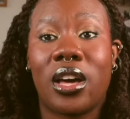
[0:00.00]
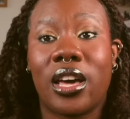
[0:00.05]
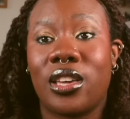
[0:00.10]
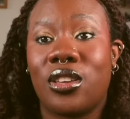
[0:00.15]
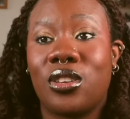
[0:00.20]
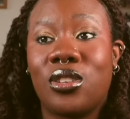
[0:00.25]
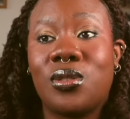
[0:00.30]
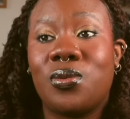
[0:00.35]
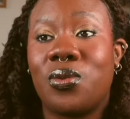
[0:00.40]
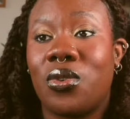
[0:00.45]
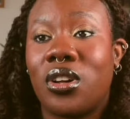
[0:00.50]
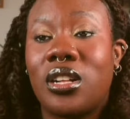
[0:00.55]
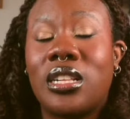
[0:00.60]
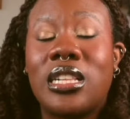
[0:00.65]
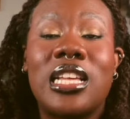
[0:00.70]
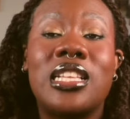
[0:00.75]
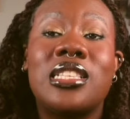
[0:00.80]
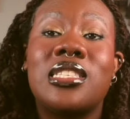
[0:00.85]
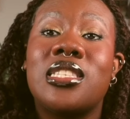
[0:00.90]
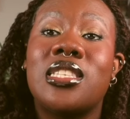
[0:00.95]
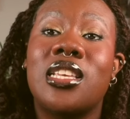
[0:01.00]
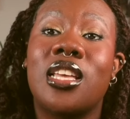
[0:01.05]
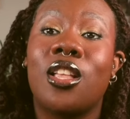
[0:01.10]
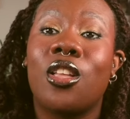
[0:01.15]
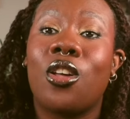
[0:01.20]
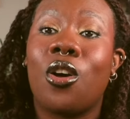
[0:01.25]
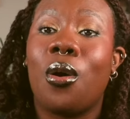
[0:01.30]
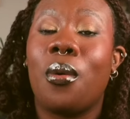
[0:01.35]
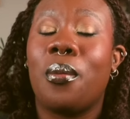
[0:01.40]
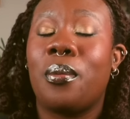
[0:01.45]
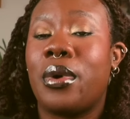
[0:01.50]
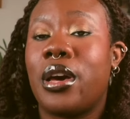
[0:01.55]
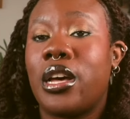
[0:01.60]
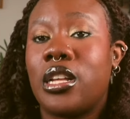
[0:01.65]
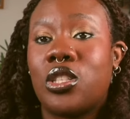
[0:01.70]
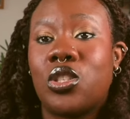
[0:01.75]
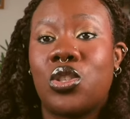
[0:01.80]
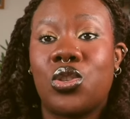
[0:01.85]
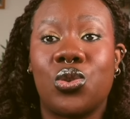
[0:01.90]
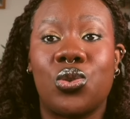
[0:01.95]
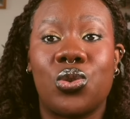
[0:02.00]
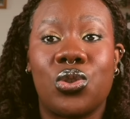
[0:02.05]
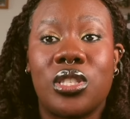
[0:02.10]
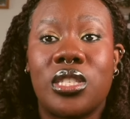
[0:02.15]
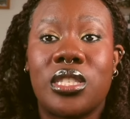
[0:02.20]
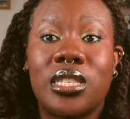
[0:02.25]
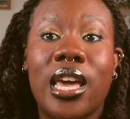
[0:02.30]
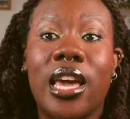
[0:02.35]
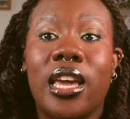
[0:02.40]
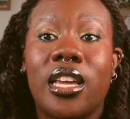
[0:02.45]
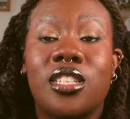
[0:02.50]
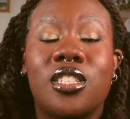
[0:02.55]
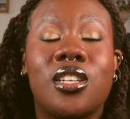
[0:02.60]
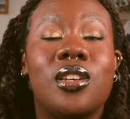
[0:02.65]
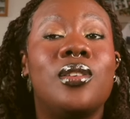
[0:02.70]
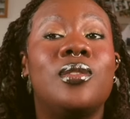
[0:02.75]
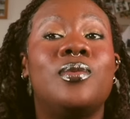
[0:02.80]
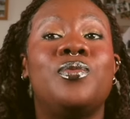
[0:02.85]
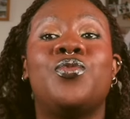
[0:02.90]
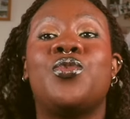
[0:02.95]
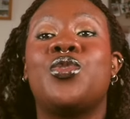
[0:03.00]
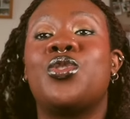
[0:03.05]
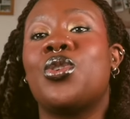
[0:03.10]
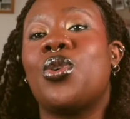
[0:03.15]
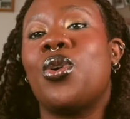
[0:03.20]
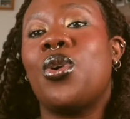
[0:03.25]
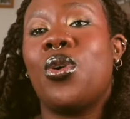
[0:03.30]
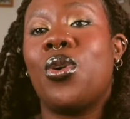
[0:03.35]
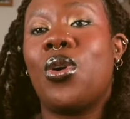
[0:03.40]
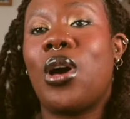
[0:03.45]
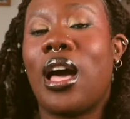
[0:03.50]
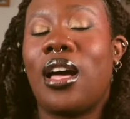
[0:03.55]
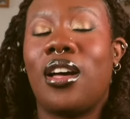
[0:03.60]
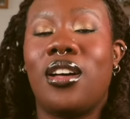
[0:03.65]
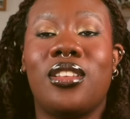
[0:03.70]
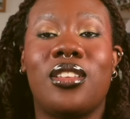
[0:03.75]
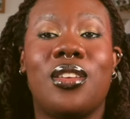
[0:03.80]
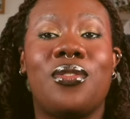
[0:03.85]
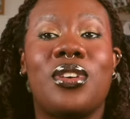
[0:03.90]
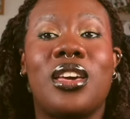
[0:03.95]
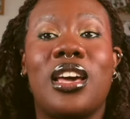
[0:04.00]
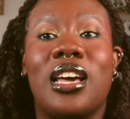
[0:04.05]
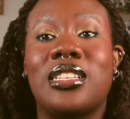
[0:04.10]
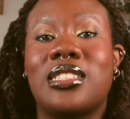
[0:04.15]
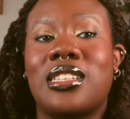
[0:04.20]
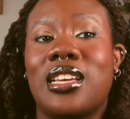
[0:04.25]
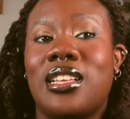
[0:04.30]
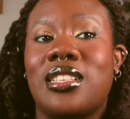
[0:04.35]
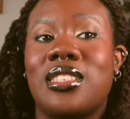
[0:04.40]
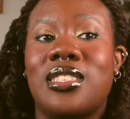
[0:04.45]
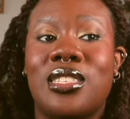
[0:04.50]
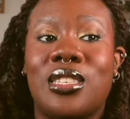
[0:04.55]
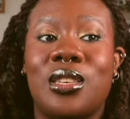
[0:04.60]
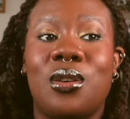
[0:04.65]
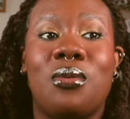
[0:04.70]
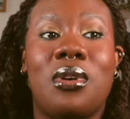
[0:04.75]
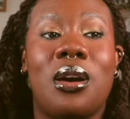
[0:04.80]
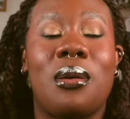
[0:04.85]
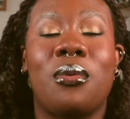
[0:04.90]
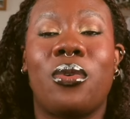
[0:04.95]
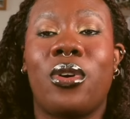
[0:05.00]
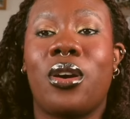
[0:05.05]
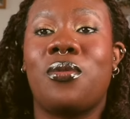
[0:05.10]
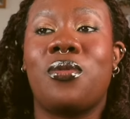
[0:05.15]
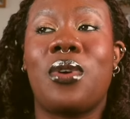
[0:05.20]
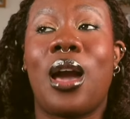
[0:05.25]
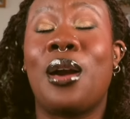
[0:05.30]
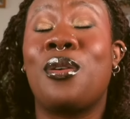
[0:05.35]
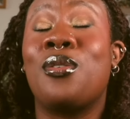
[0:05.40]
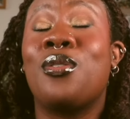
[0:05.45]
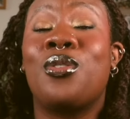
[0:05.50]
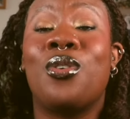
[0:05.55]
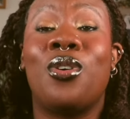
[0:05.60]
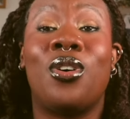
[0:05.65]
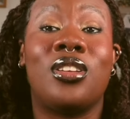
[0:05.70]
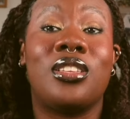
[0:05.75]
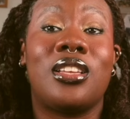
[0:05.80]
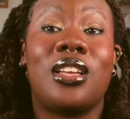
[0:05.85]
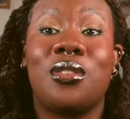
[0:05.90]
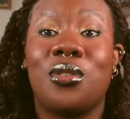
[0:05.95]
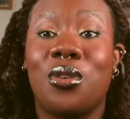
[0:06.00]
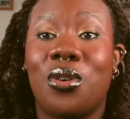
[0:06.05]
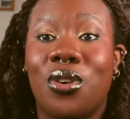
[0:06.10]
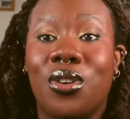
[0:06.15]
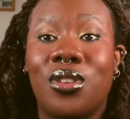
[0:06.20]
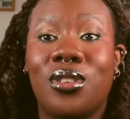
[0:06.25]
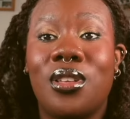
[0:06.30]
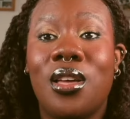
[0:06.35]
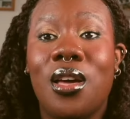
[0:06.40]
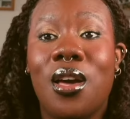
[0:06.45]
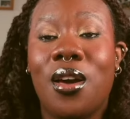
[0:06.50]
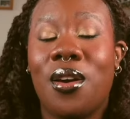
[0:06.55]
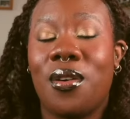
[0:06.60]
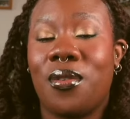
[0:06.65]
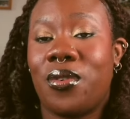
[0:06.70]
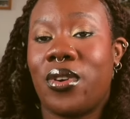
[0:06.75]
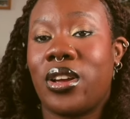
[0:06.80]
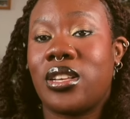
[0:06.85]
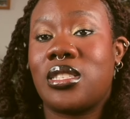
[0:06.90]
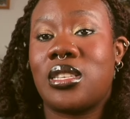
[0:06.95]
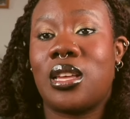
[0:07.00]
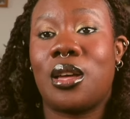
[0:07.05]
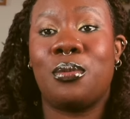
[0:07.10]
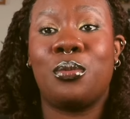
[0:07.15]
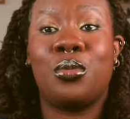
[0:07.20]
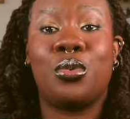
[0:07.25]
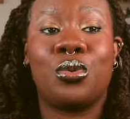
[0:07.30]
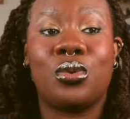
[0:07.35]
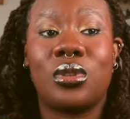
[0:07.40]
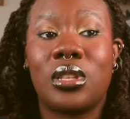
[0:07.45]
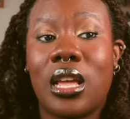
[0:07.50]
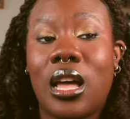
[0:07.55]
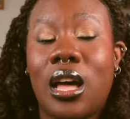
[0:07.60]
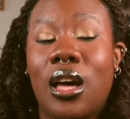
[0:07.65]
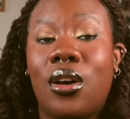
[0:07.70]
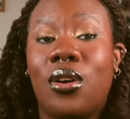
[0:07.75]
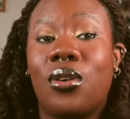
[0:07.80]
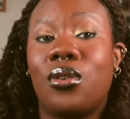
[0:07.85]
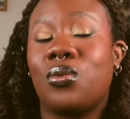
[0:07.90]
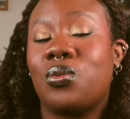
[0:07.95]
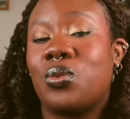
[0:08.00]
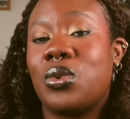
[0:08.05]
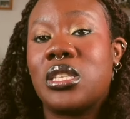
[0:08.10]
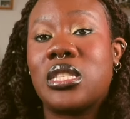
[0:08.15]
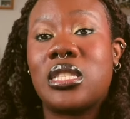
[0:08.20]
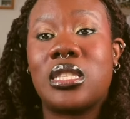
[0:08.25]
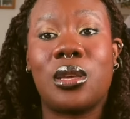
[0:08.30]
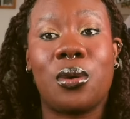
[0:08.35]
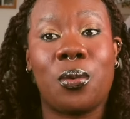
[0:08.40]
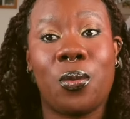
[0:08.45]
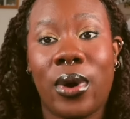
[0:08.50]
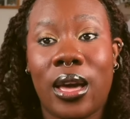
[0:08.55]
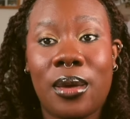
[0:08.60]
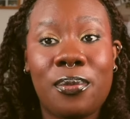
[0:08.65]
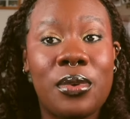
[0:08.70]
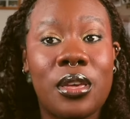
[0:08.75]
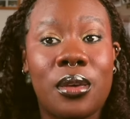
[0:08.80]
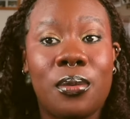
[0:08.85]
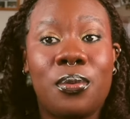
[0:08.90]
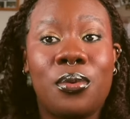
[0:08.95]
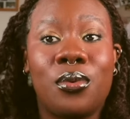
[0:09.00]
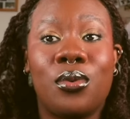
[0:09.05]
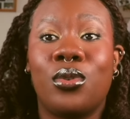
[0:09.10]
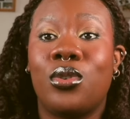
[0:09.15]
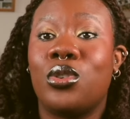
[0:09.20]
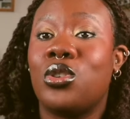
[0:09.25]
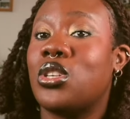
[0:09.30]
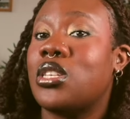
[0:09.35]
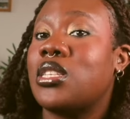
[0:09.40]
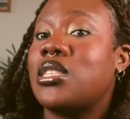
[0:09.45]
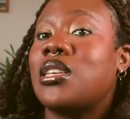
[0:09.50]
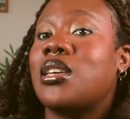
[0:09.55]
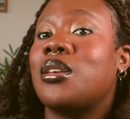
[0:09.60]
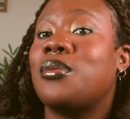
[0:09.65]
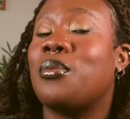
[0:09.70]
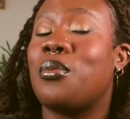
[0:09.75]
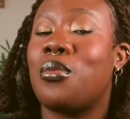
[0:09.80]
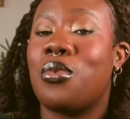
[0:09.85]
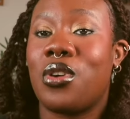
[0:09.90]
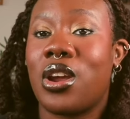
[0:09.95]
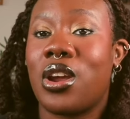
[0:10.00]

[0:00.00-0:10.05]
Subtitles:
what I use for cleansing compared to sage. So I don't know if you guys can see where I'm going. I could go on and on. For example, now we see white people using